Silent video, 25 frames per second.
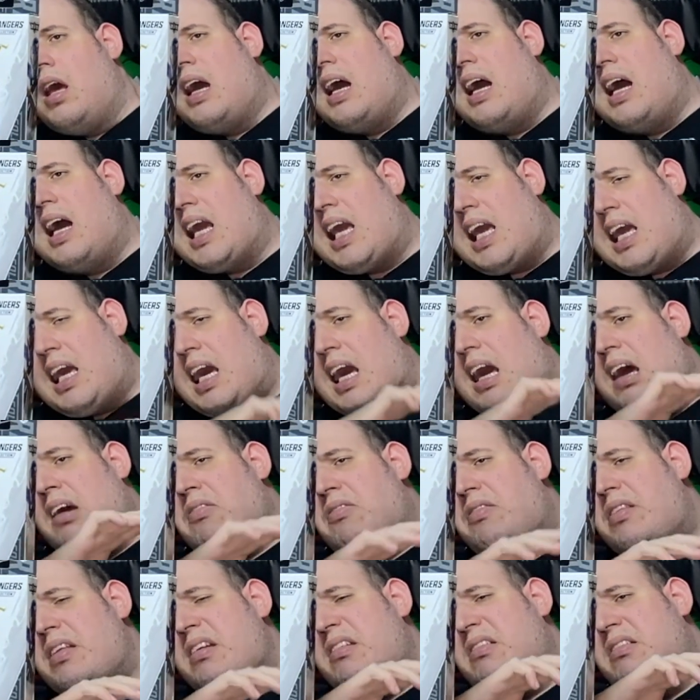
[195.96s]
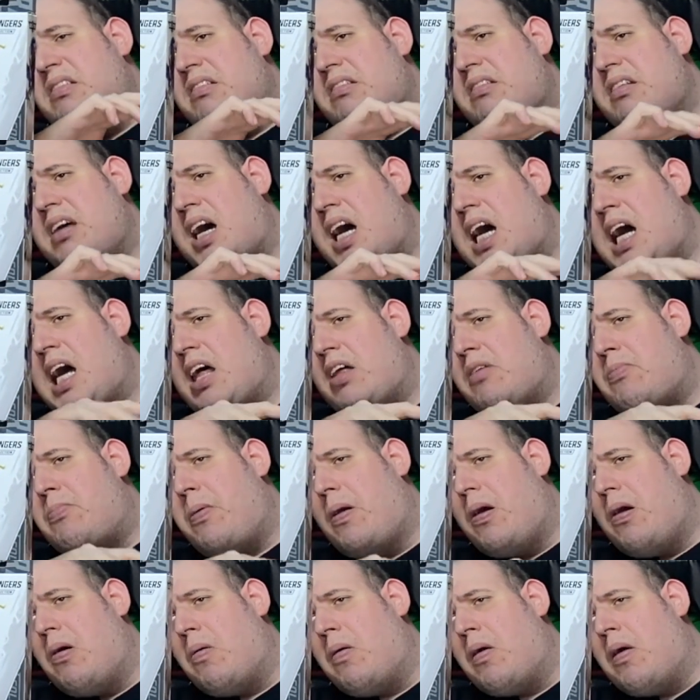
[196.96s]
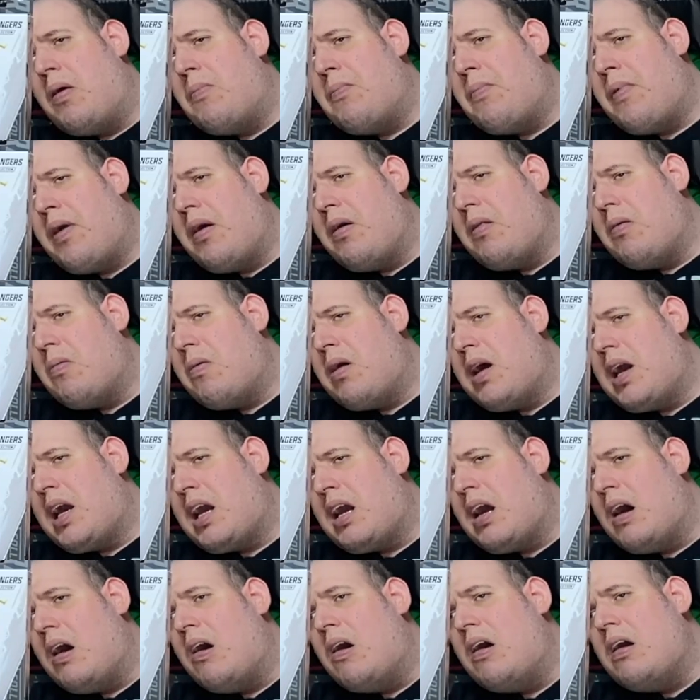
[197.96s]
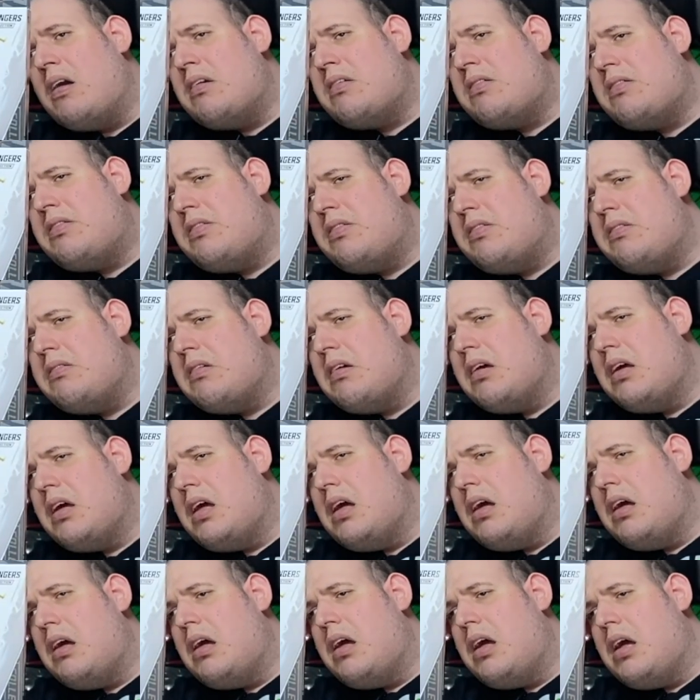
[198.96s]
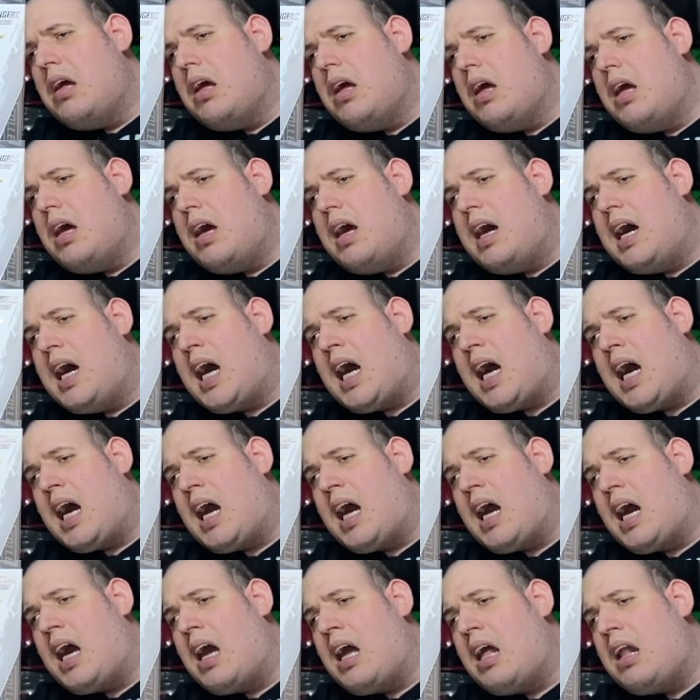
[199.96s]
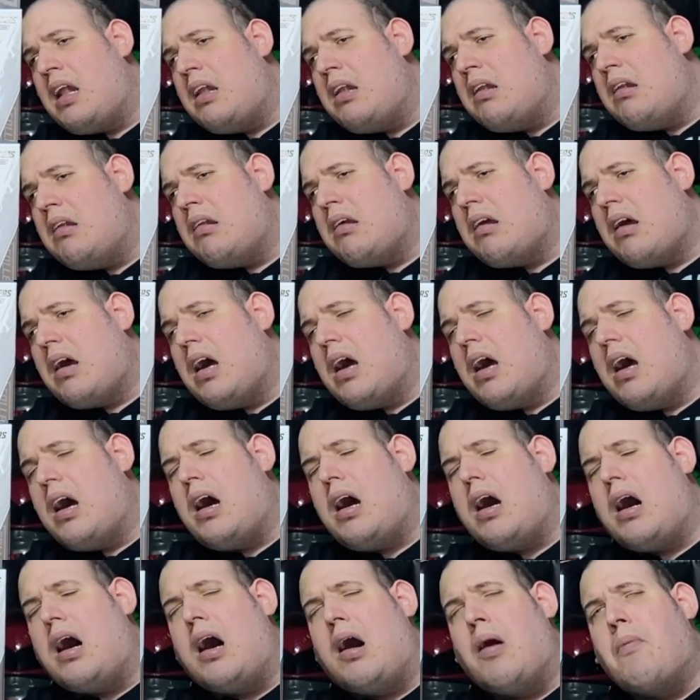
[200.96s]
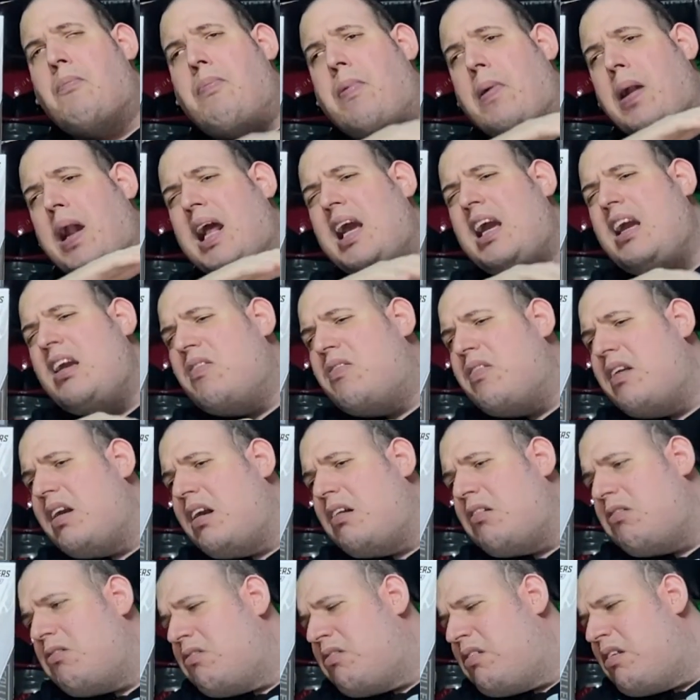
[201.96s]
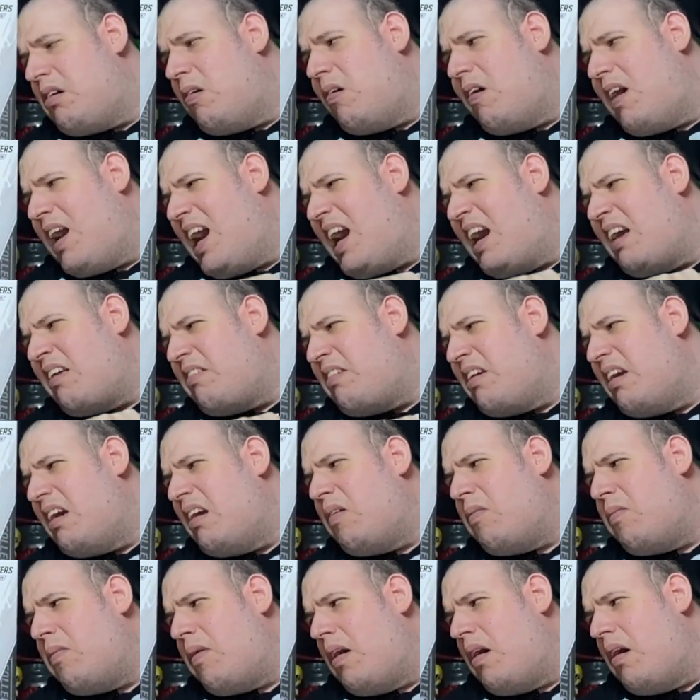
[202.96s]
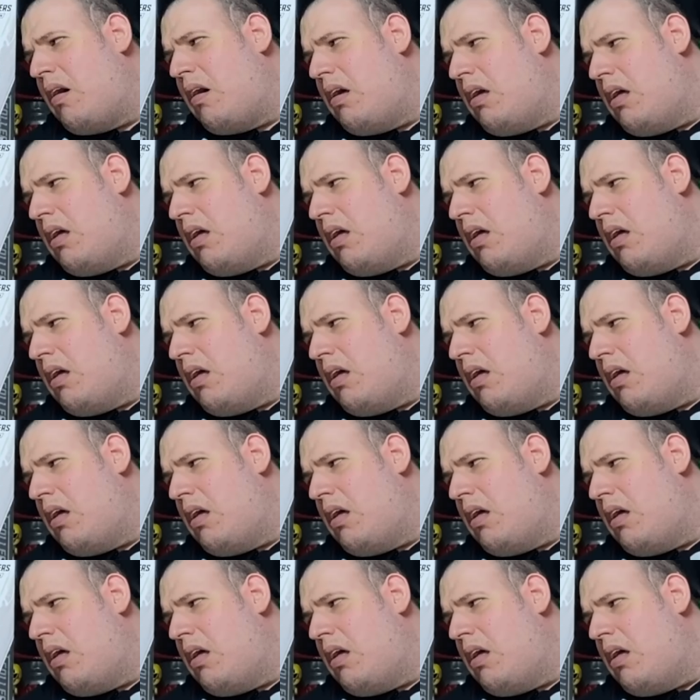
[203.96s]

And yes, this is a Hasbro one, by the way, guys. And I believe you can still get it, but